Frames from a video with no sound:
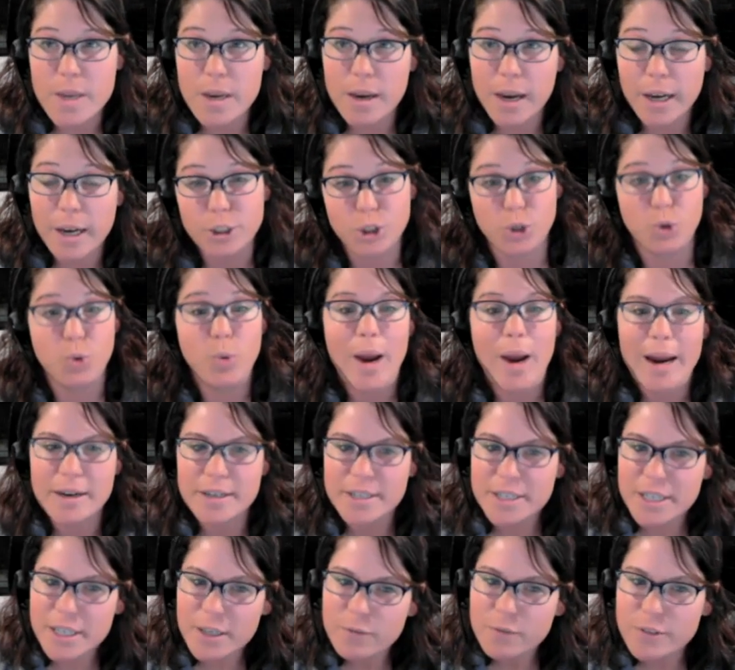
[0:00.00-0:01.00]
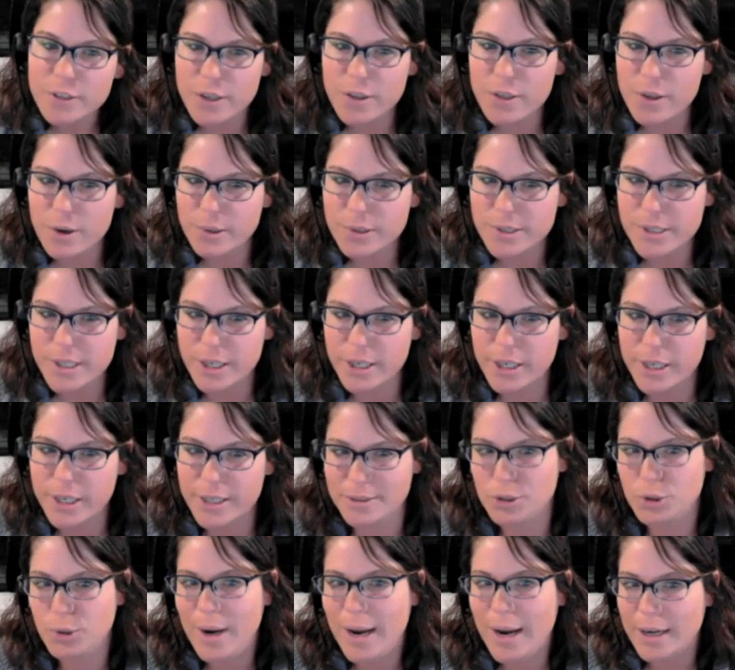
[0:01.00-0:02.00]
attractive to those that are in
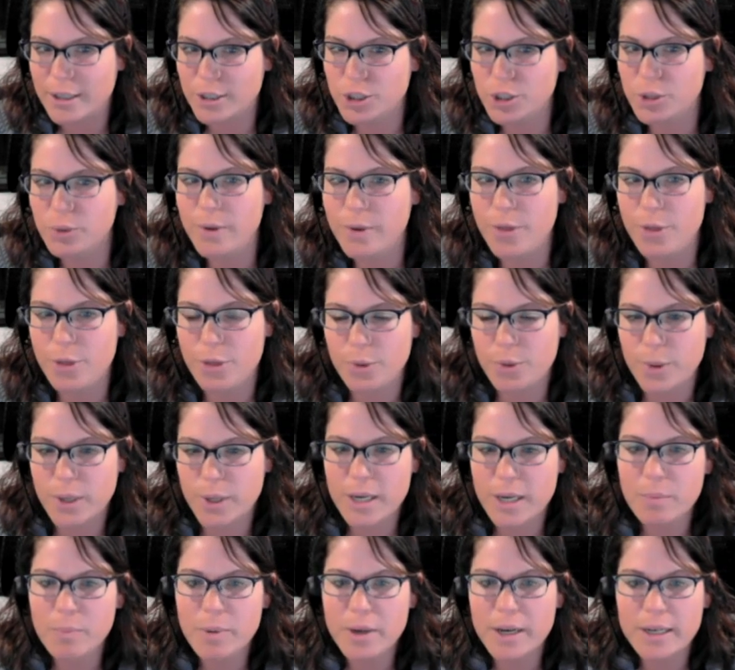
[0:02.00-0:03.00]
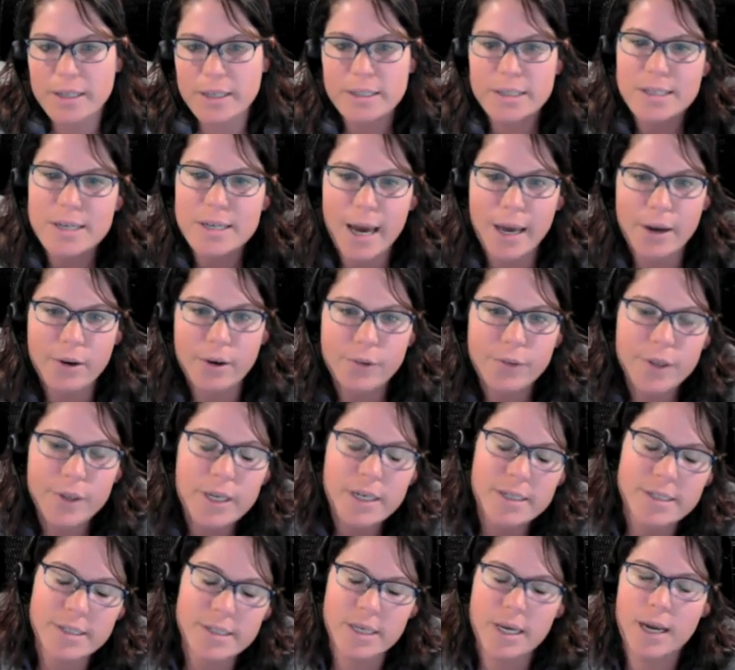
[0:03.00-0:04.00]
track two and three because not only
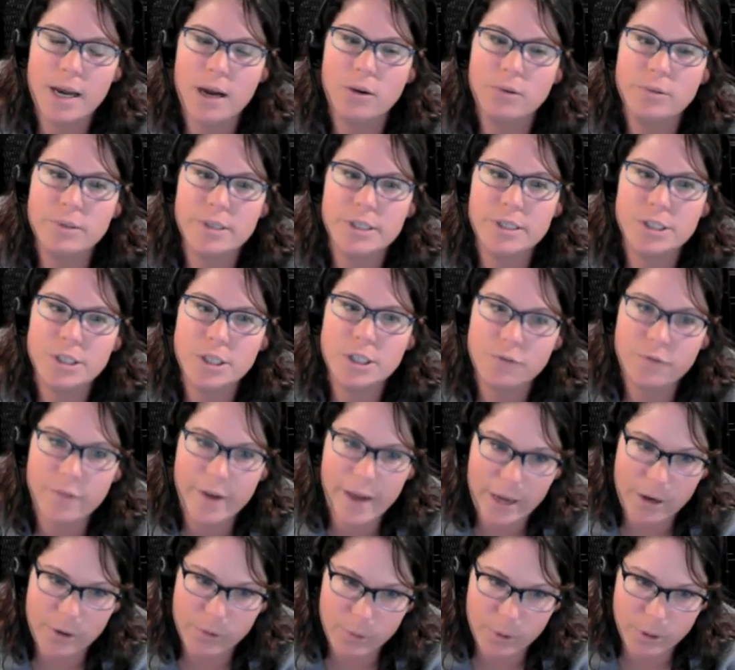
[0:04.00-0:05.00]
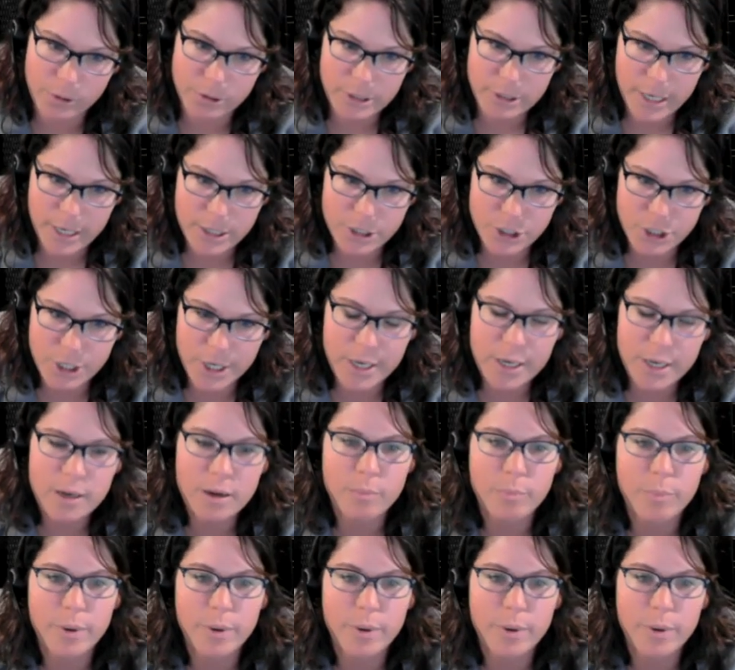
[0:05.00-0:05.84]
does it count as your final rotation,